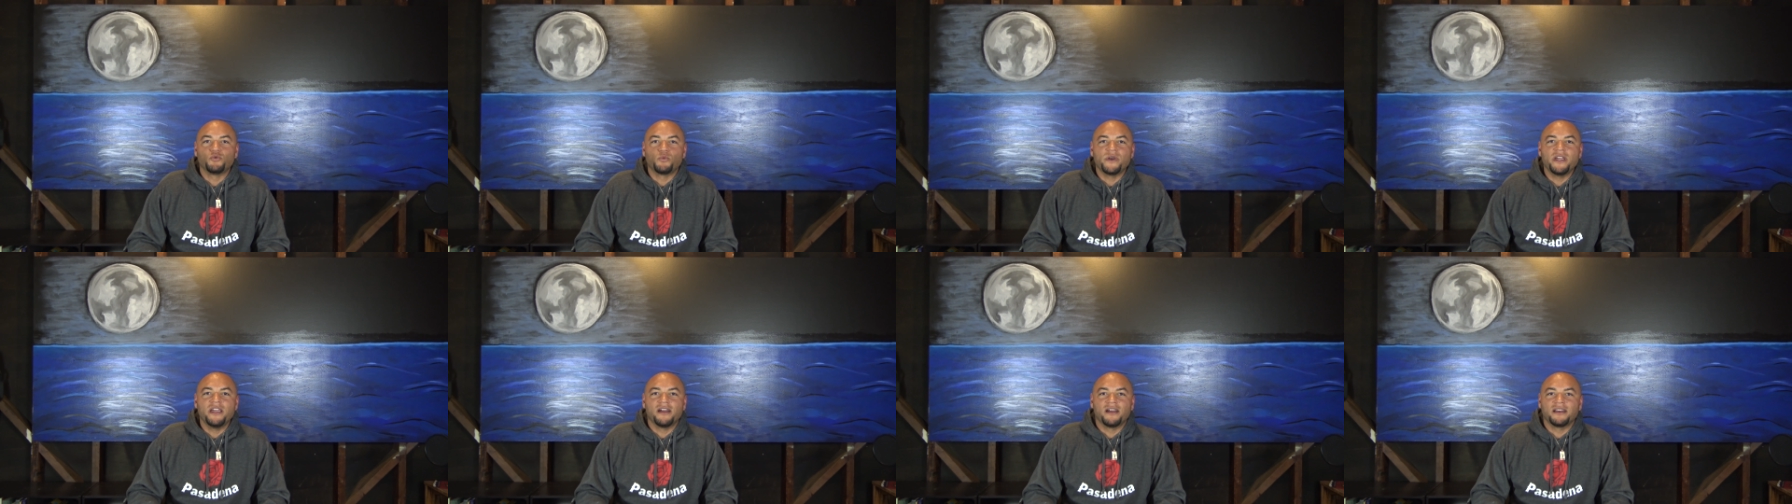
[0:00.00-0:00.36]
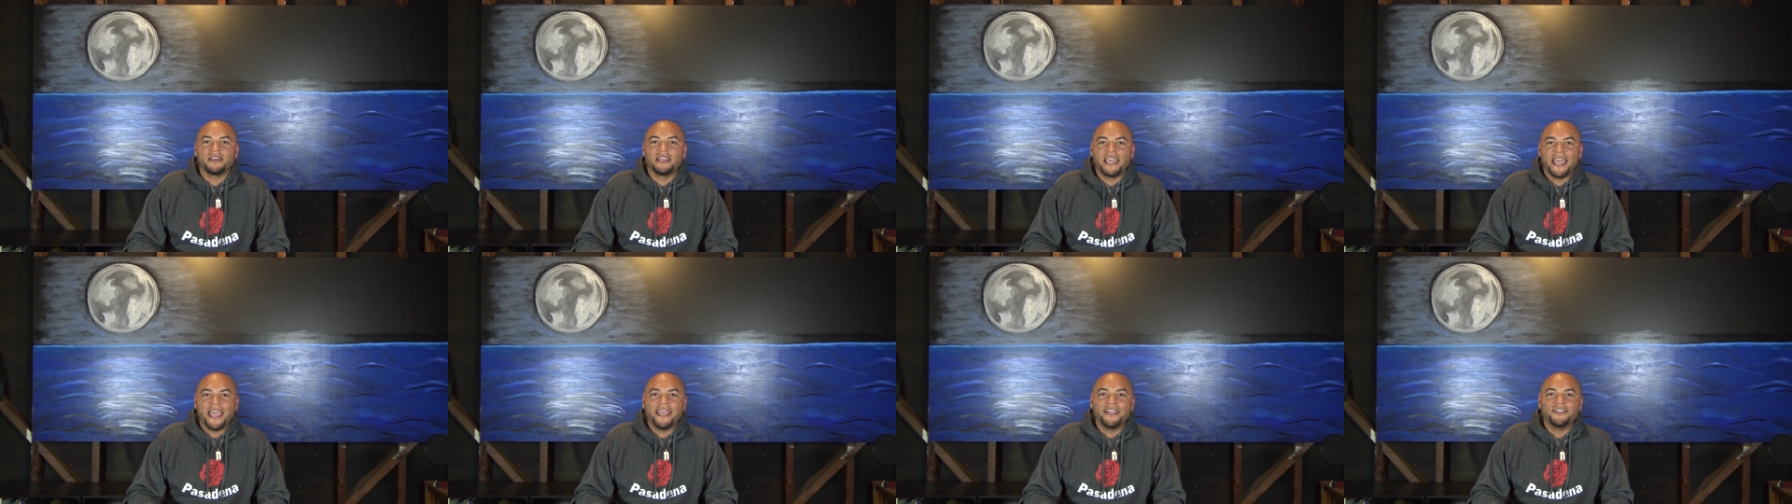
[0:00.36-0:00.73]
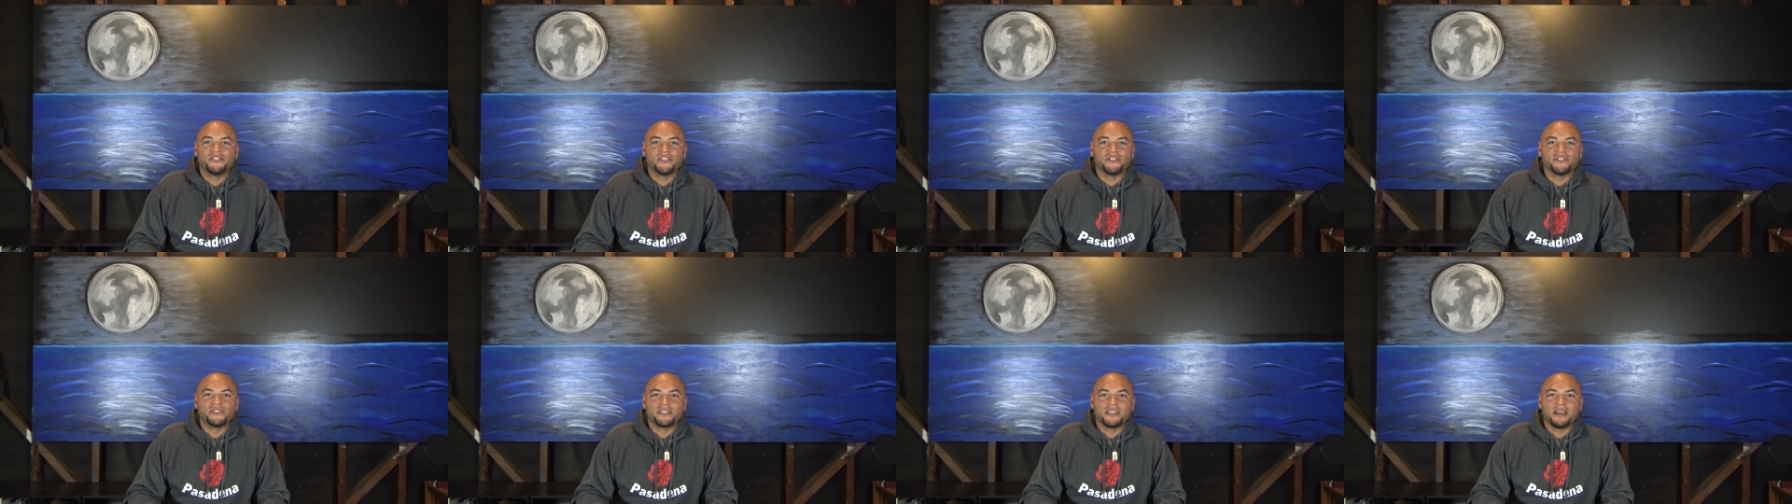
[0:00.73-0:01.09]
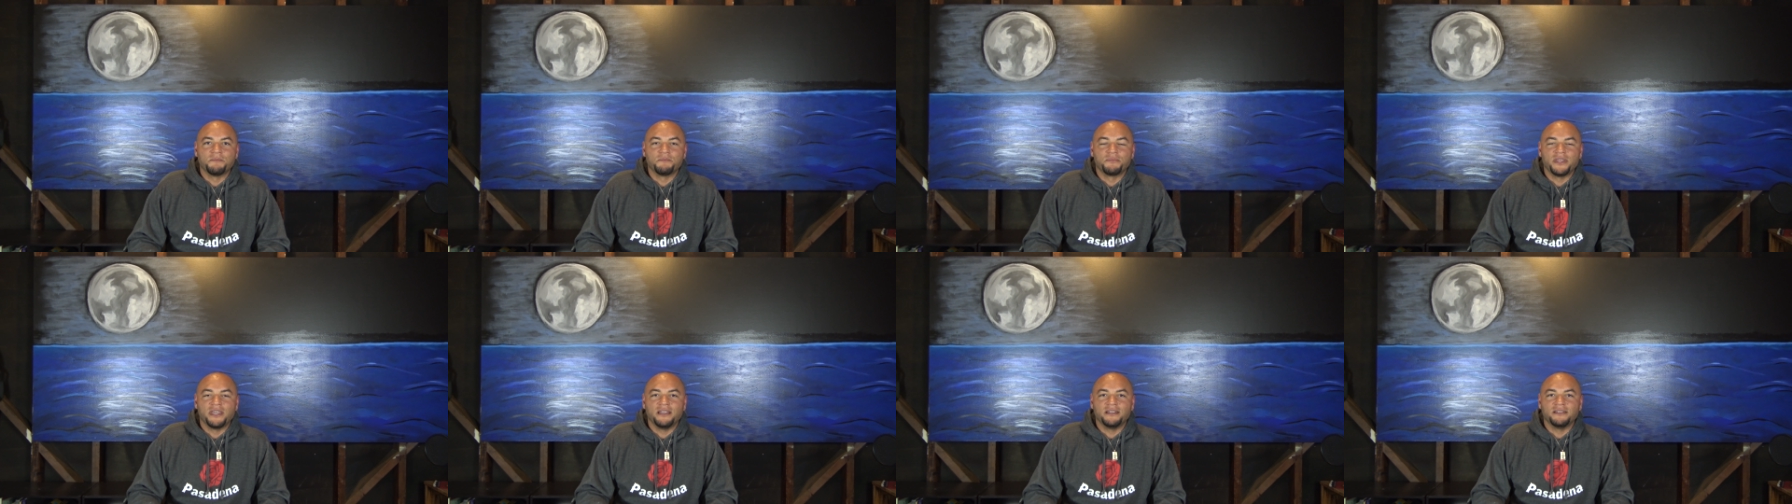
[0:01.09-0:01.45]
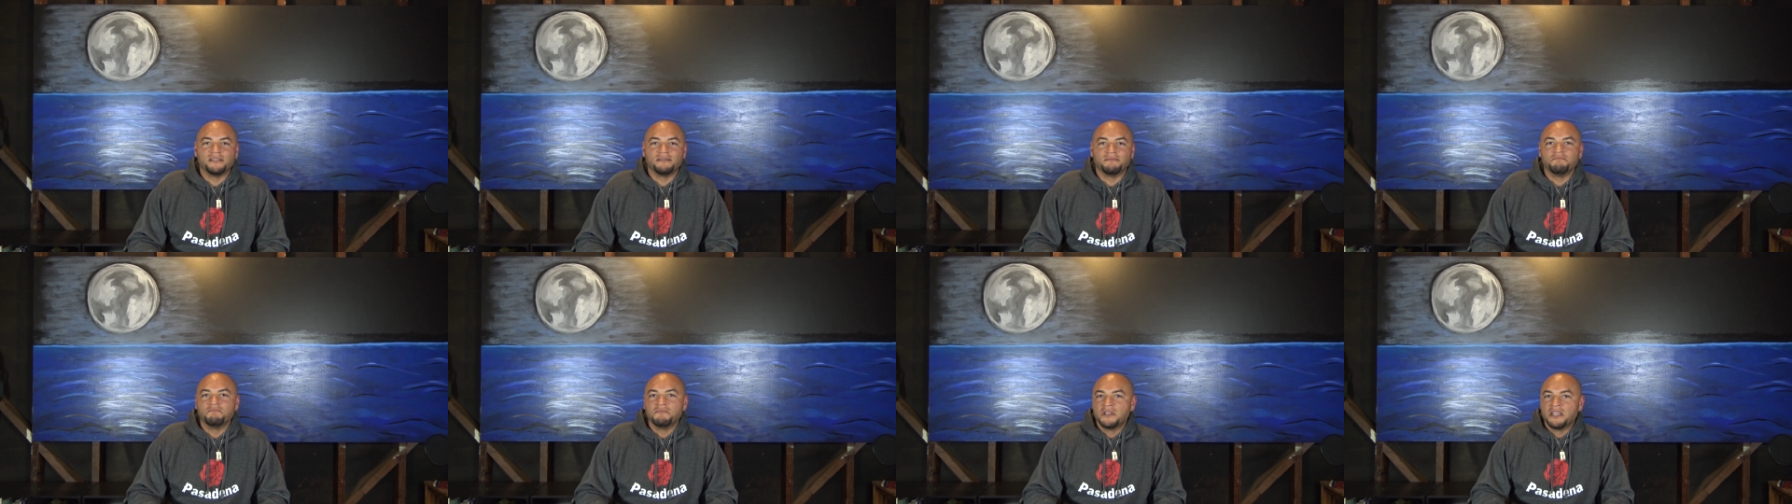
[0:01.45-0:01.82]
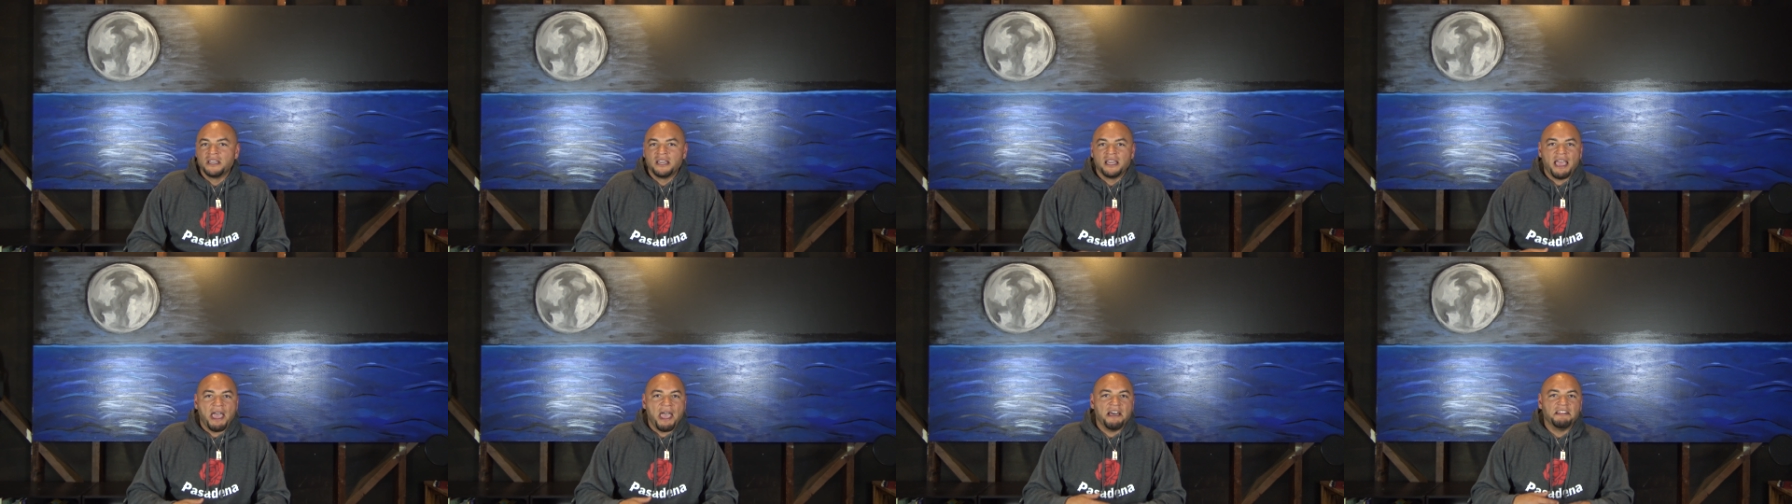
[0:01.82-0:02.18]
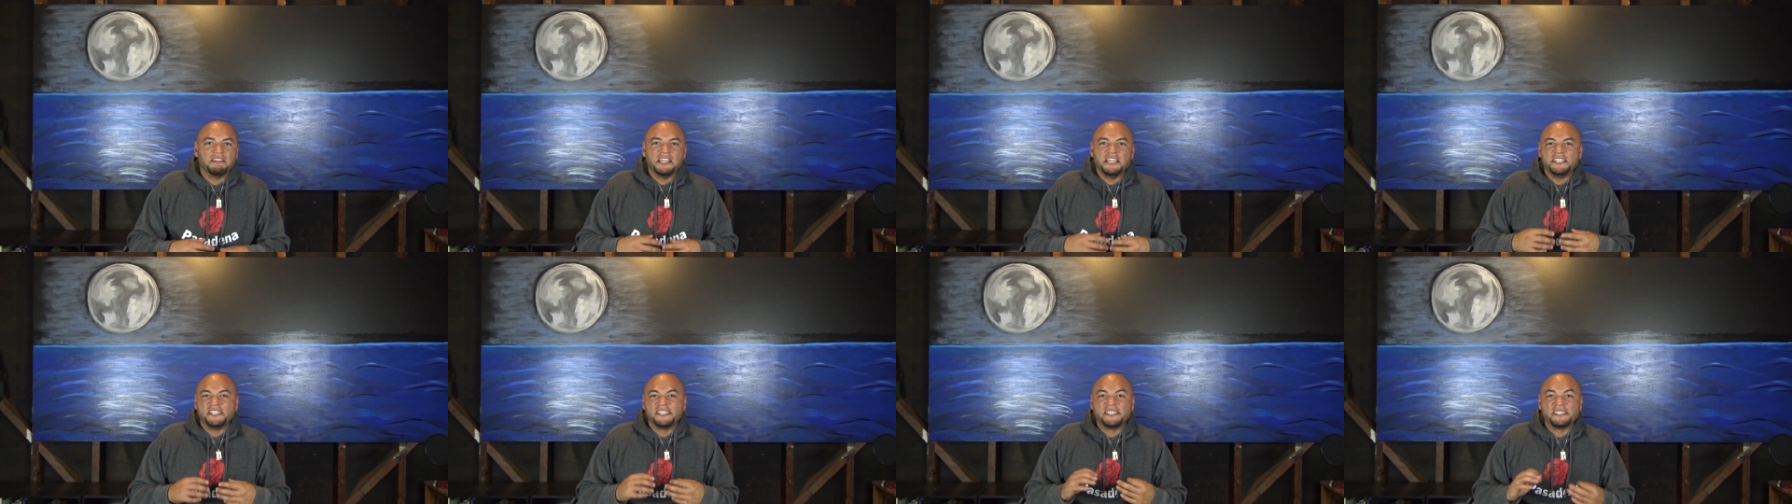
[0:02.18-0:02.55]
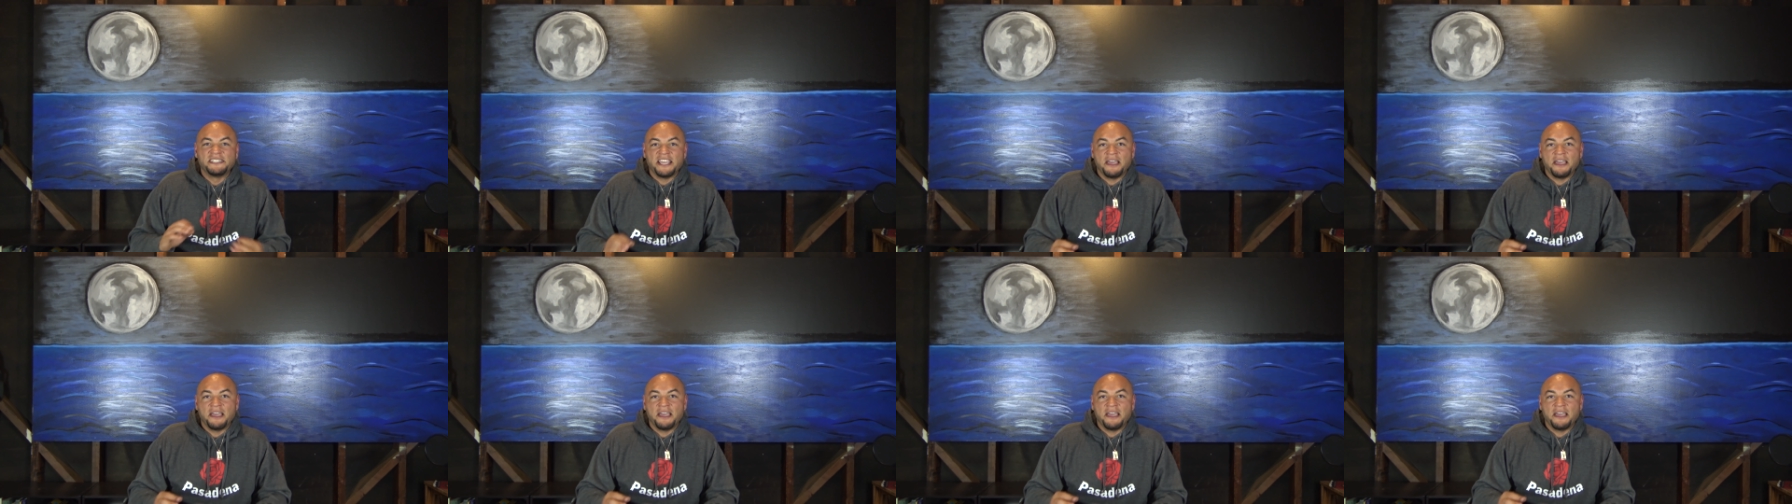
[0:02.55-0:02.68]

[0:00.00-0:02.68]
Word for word: we are engaged in something at least